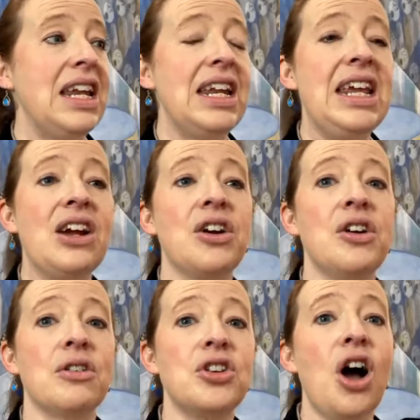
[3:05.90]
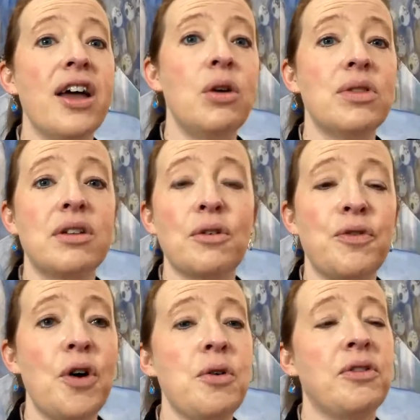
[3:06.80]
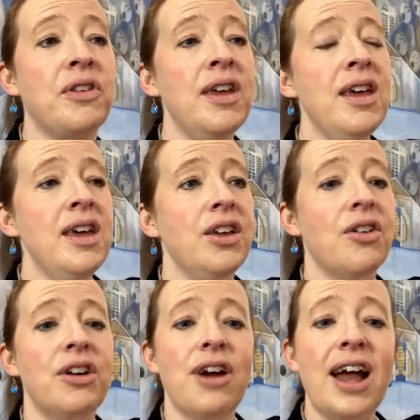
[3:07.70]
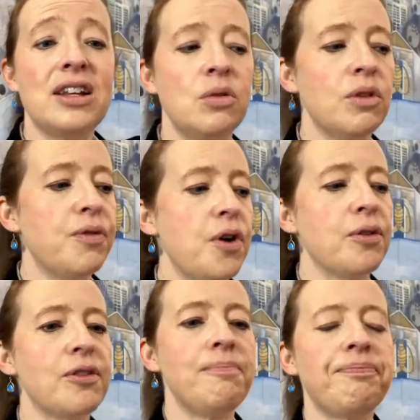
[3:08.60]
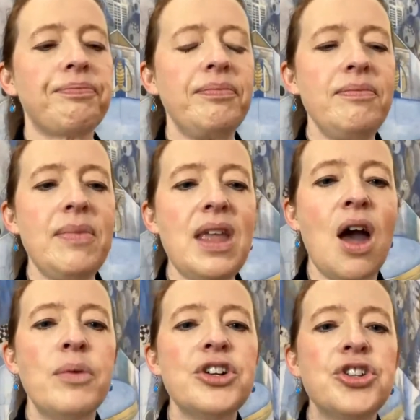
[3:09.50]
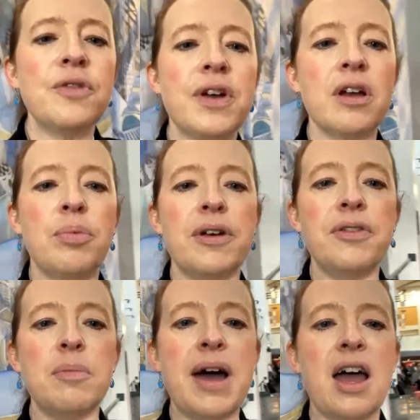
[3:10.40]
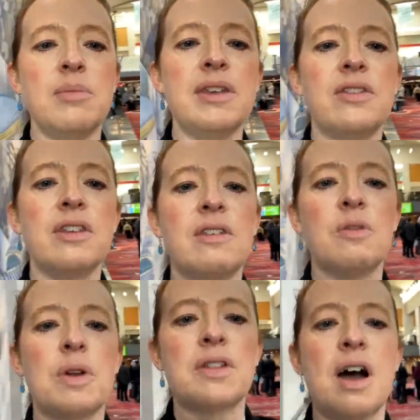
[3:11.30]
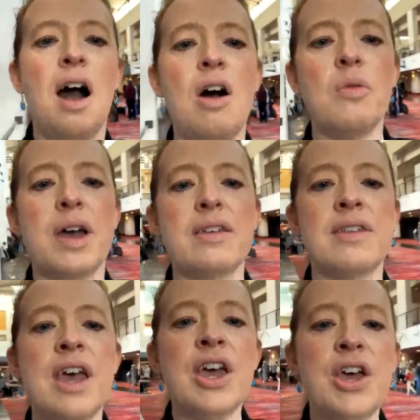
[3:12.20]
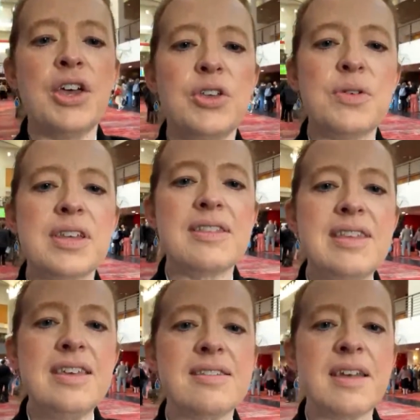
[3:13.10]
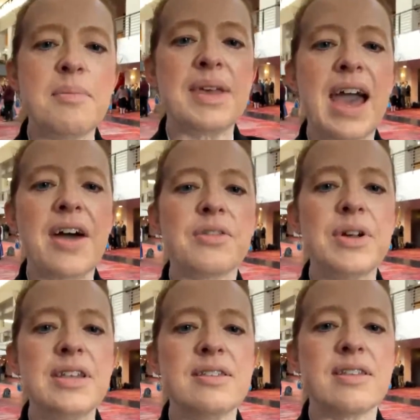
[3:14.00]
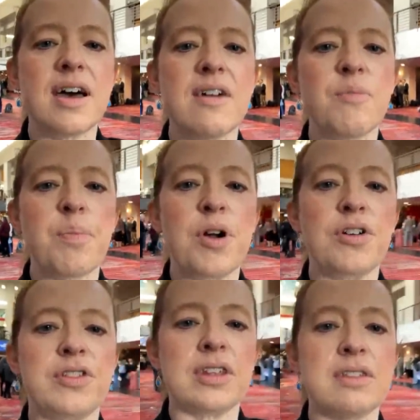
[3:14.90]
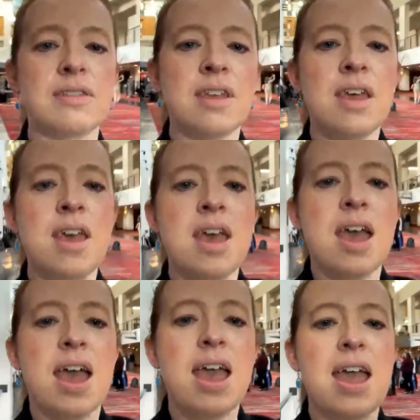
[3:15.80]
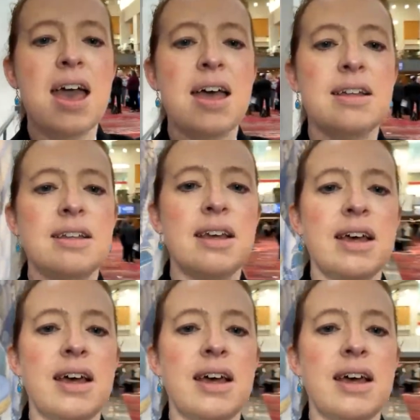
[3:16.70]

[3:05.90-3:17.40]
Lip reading: eating here, you're talking with other folks, you're interacting with folks. I want to show very briefly behind me. So this is one of the hallways. You can see some gatherings of persons. And